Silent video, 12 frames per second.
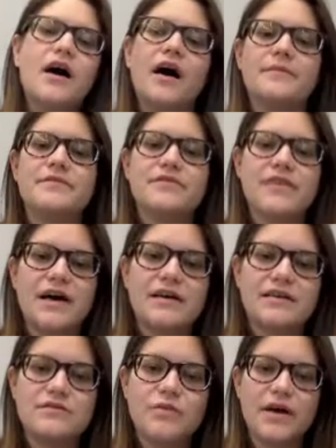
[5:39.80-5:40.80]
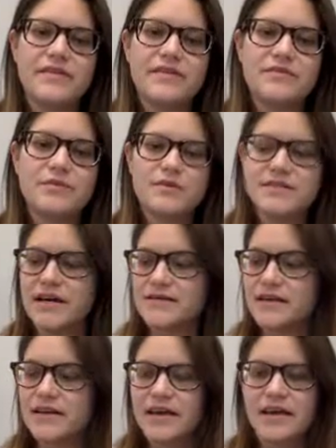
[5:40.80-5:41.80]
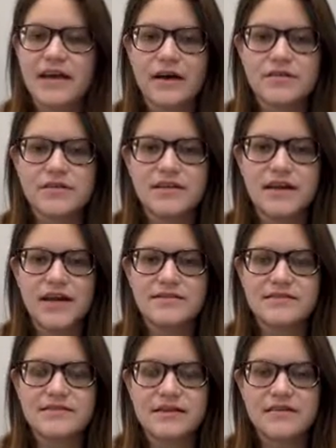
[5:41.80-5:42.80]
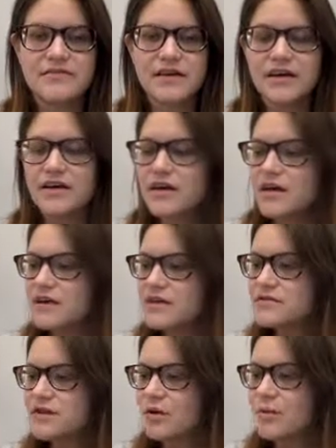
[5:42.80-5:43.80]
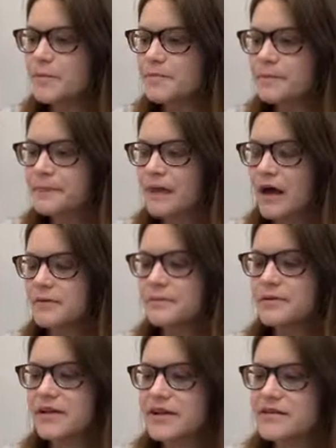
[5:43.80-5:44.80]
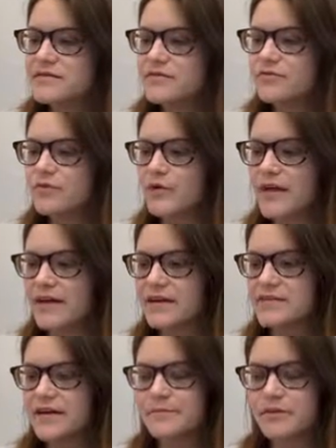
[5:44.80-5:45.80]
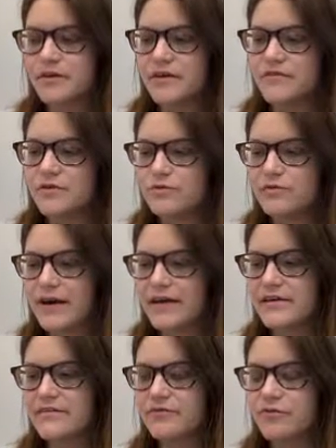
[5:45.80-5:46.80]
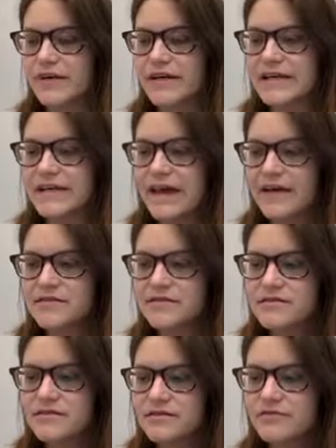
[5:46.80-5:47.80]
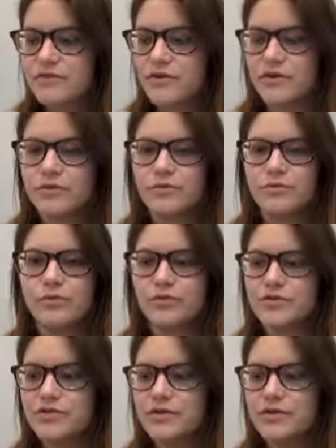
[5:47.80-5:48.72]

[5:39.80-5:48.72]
So that is why this one doesn't get counted as a sig fig. So please, for that example, if you'd write for yes for Rule 2